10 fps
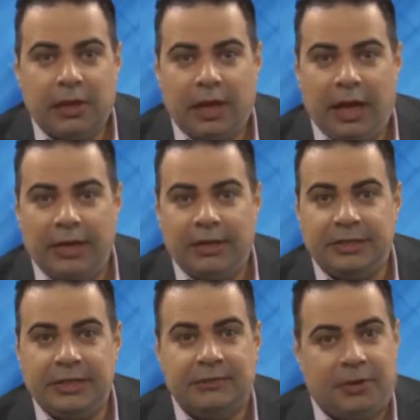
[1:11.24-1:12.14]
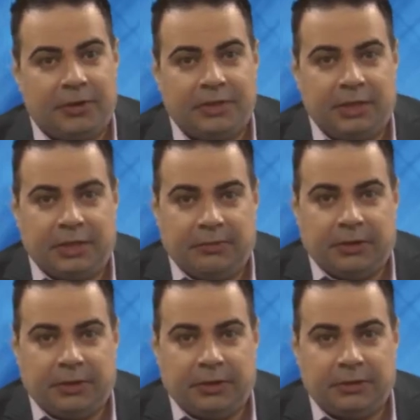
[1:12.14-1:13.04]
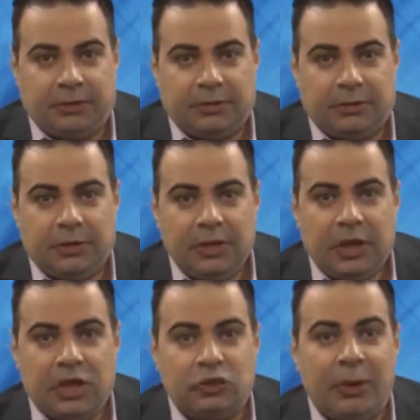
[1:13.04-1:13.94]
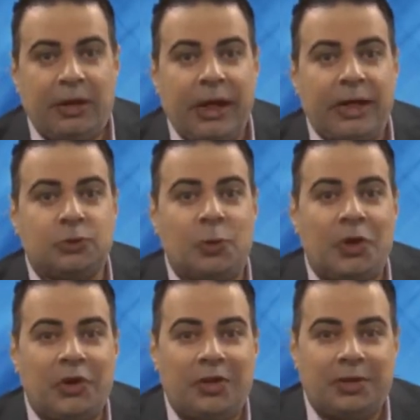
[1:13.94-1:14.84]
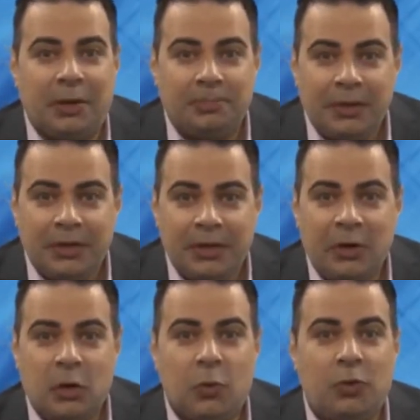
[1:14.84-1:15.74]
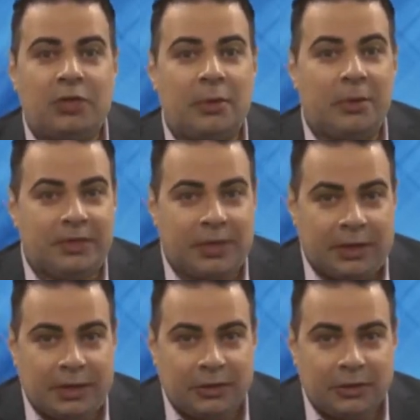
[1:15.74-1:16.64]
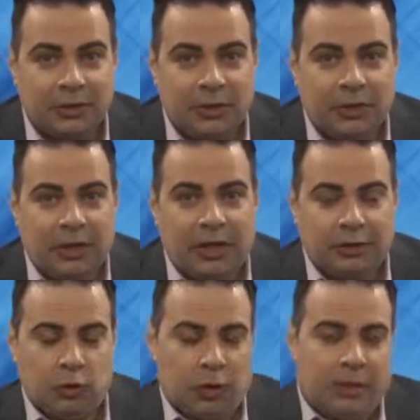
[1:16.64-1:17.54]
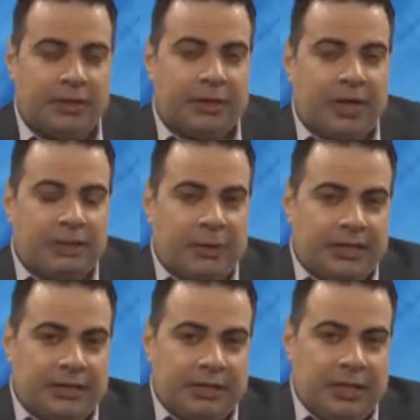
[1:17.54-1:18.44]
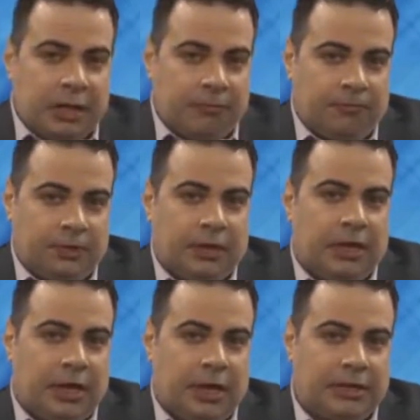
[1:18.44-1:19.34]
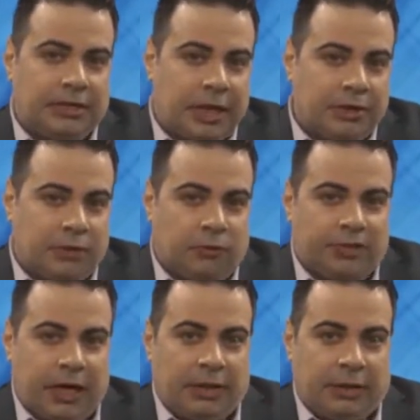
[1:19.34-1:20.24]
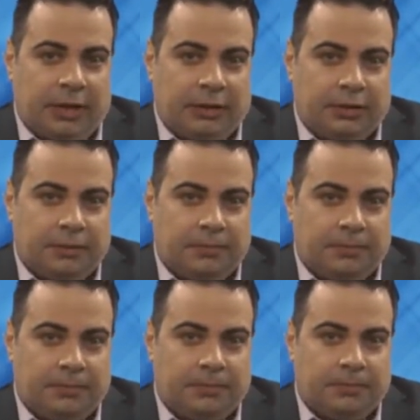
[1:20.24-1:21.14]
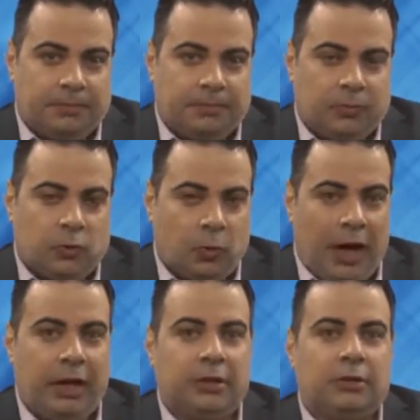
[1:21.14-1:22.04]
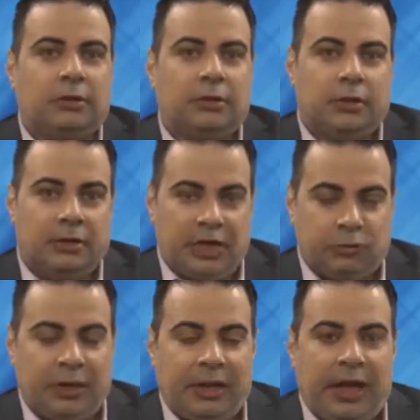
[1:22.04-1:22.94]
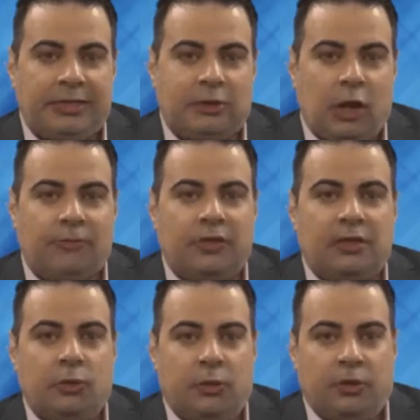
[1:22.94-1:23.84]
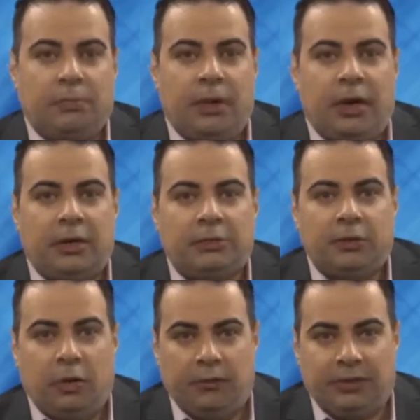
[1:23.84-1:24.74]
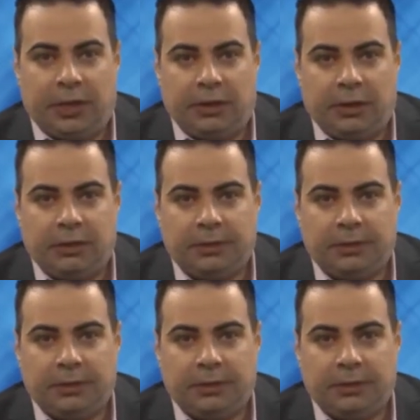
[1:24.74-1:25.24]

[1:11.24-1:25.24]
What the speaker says: And this is very significant. Ishmaelites were in company with the Midianites. So the Midianites basically lived in southern of Sinai, while the Ishmaelites lived in the northern part of Sinai.